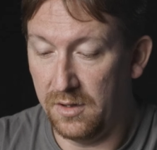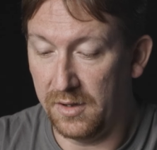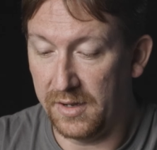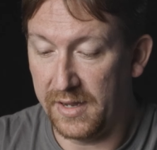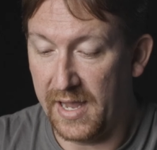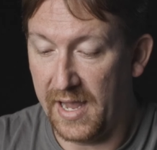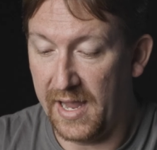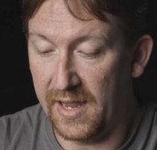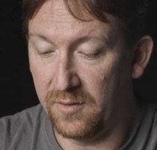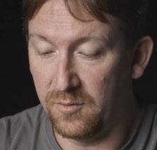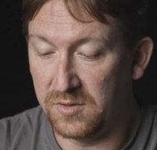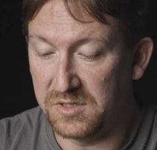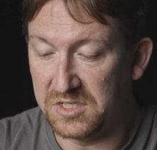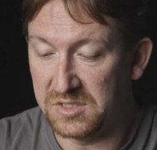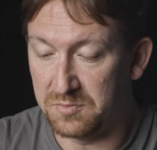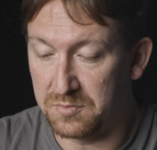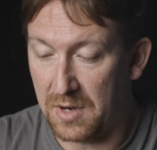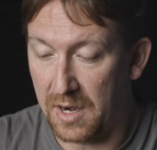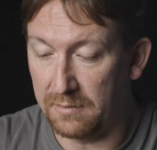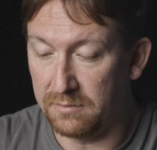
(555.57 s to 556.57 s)
Okay, which
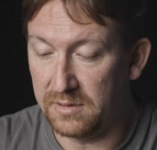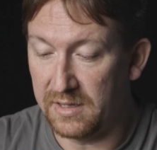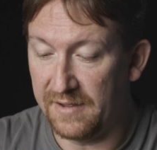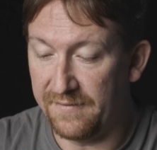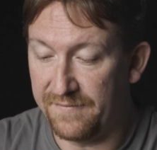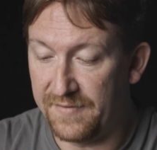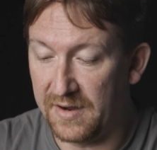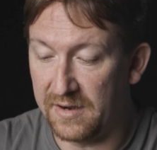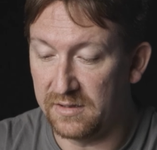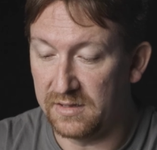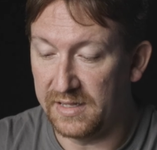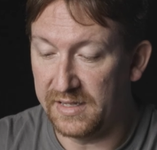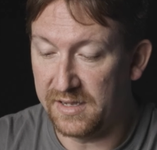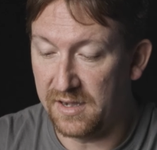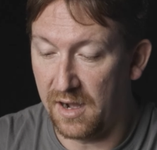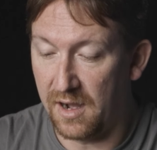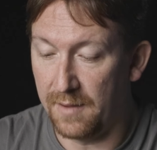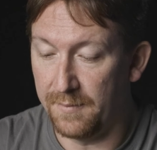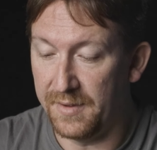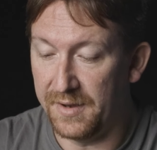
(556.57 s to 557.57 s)
is probably a fairly
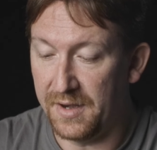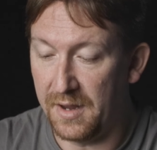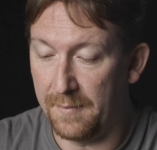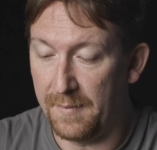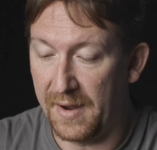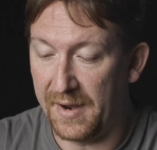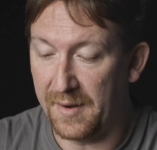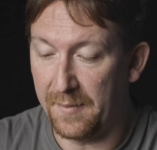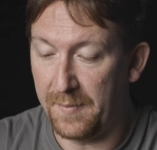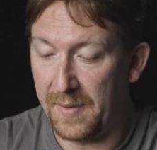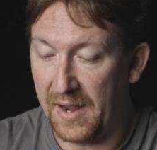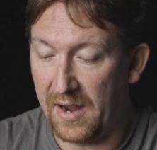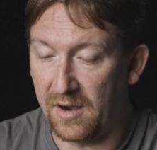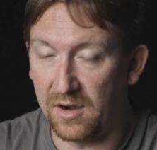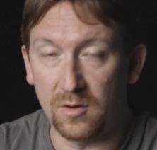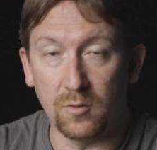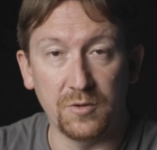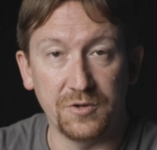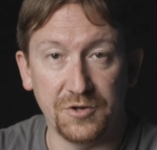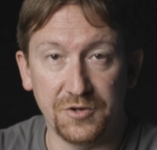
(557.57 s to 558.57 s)
common amount of
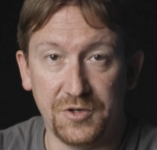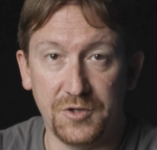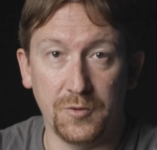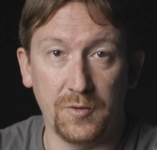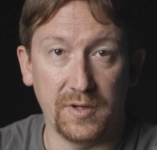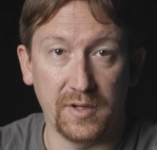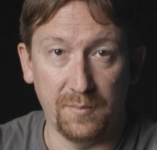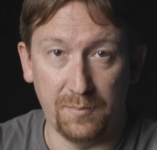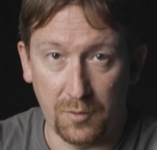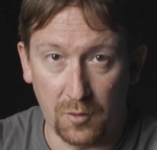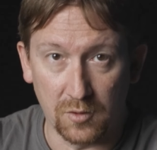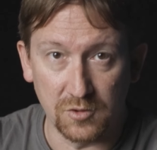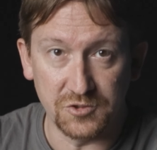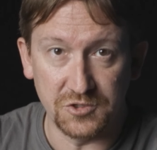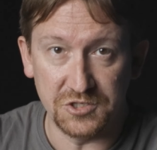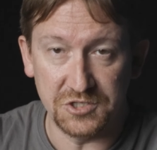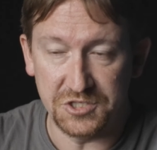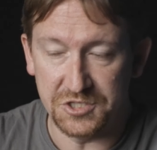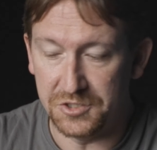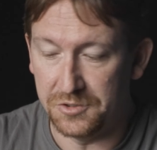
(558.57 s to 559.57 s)
power when you're doing a
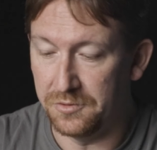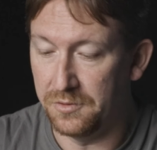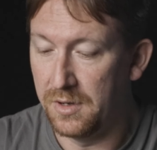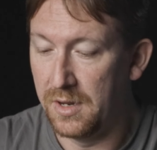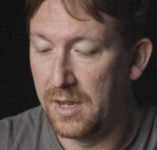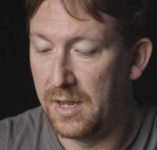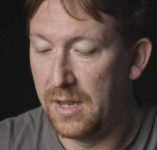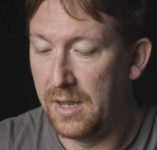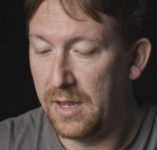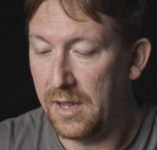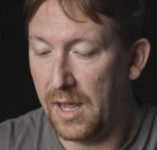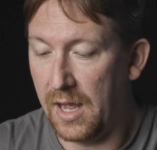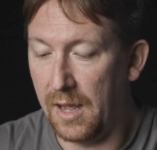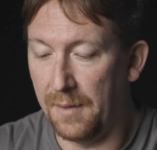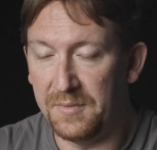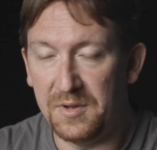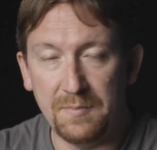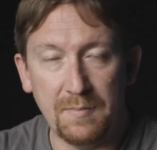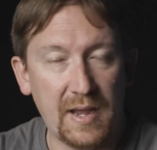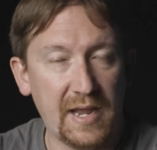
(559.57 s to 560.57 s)
portrait shoot.
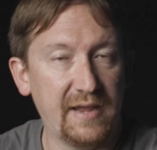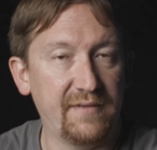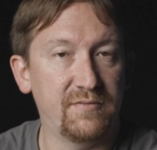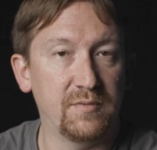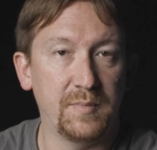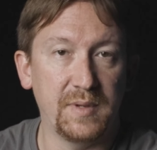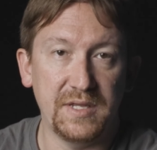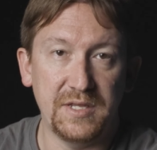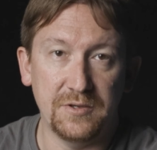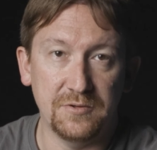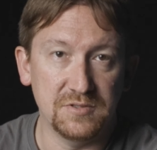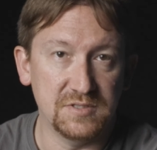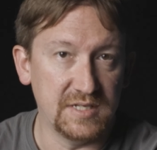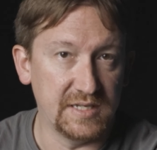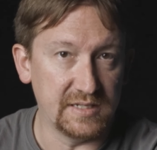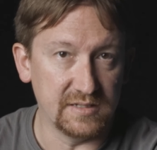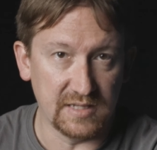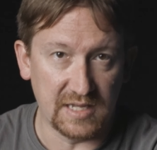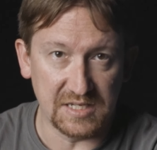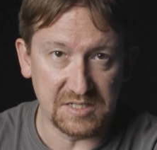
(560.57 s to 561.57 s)
You may even be
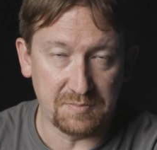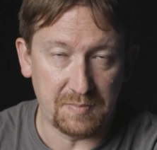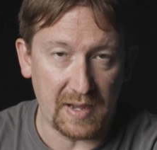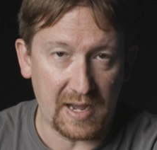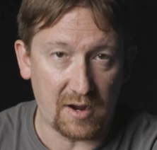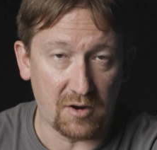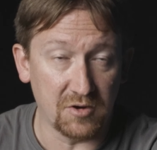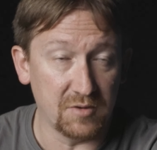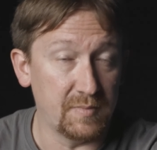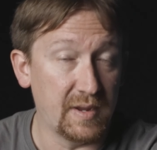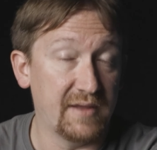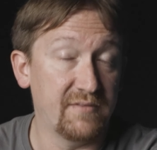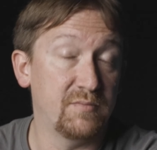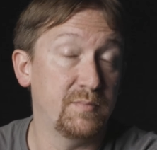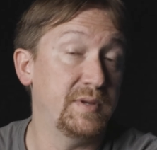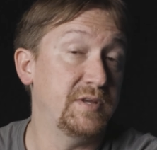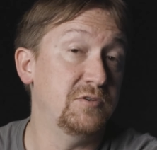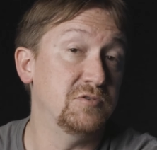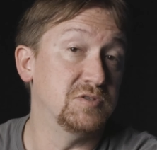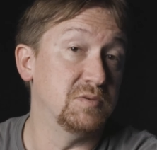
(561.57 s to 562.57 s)
using less power. You may
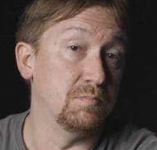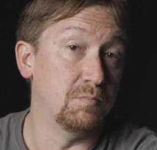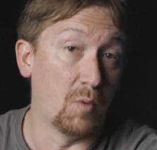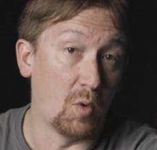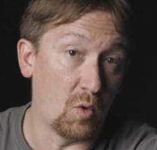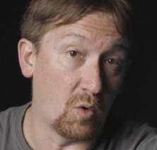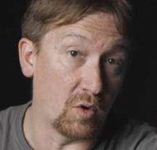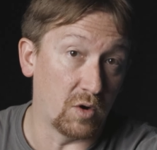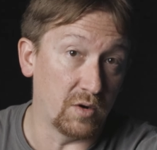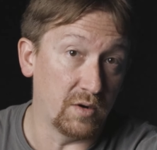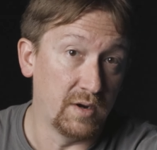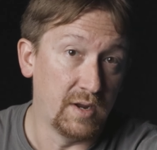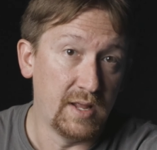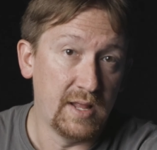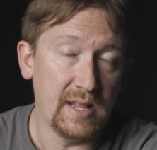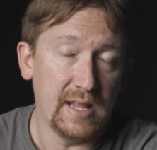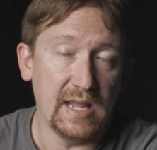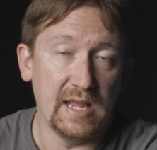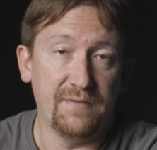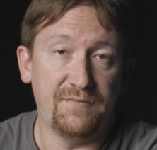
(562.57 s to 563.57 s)
even be using more
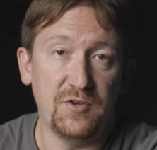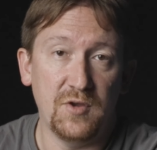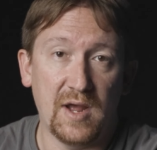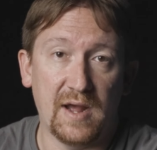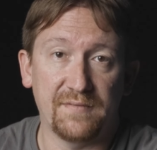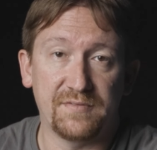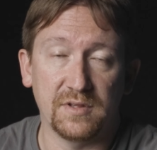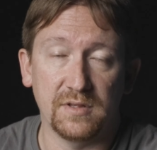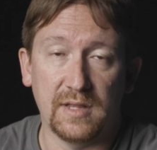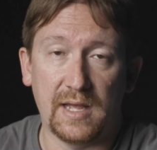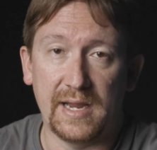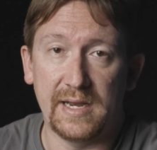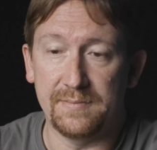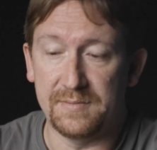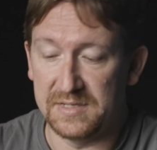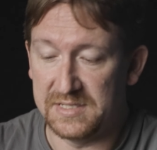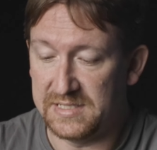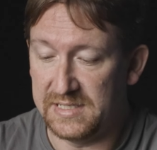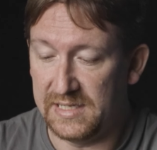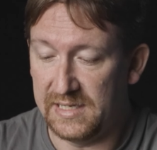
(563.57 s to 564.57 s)
if you have to light
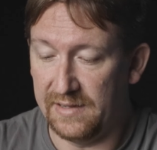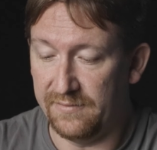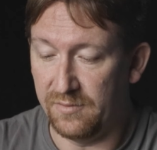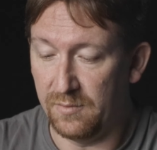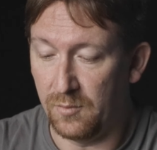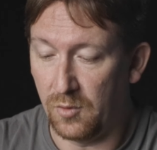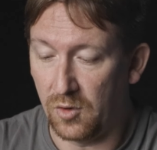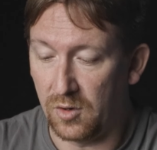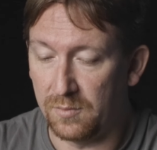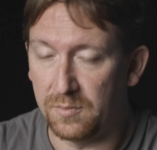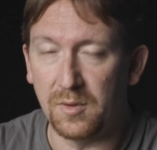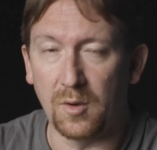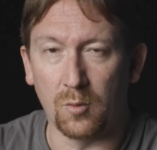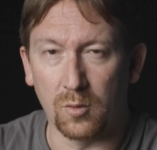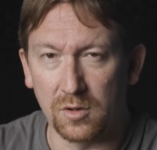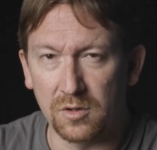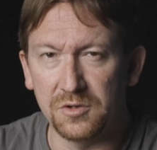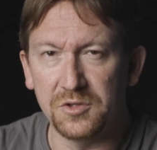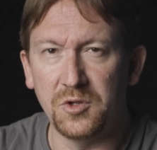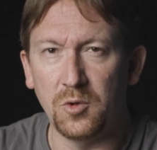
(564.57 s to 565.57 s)
up the scene even more. But
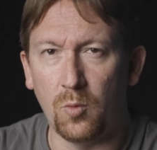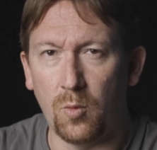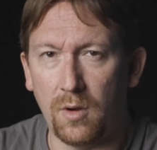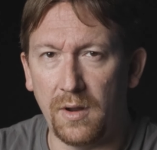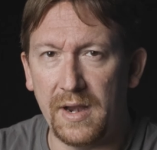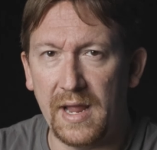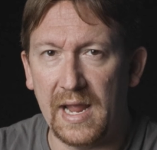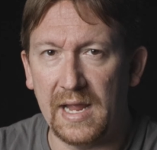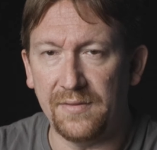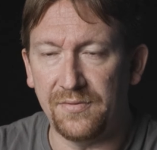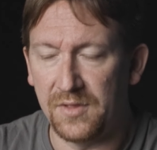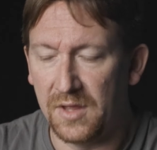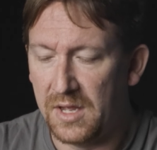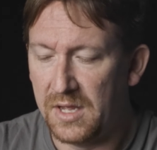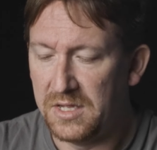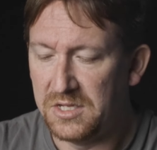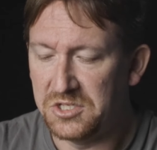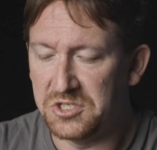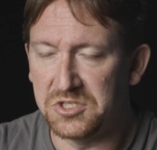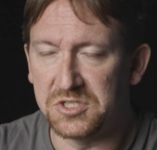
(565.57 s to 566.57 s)
we're going to do 1/8
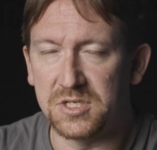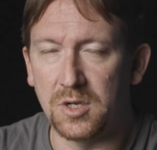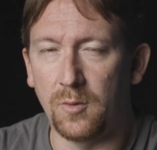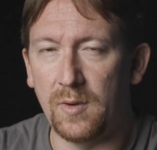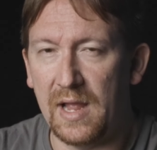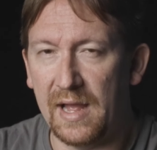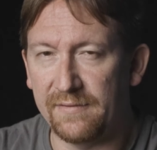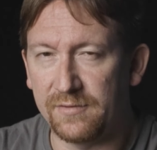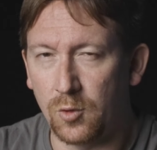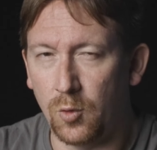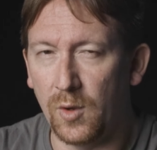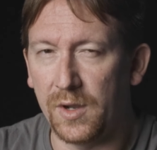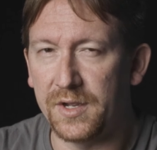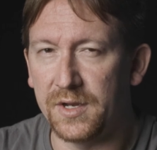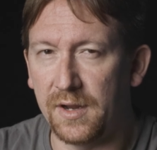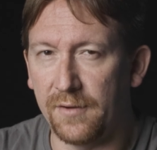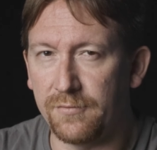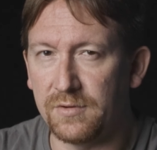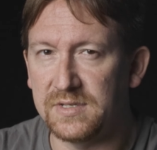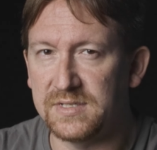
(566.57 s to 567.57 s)
just so we have quick
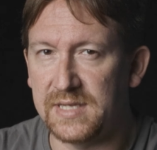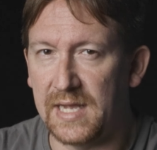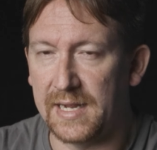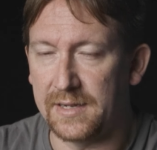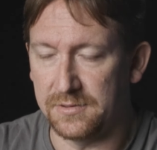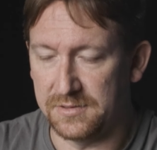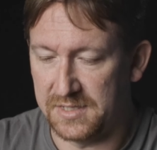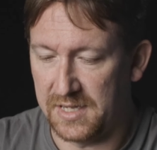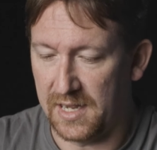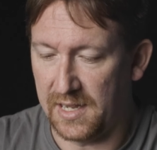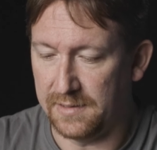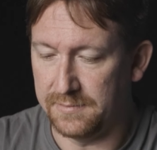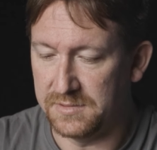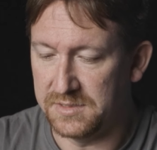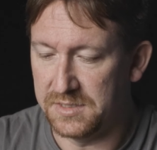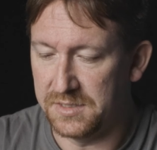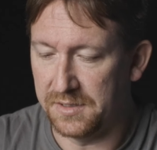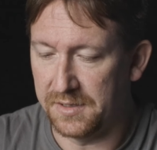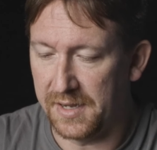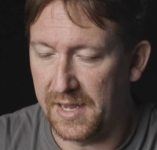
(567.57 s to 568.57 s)
enough recycle times.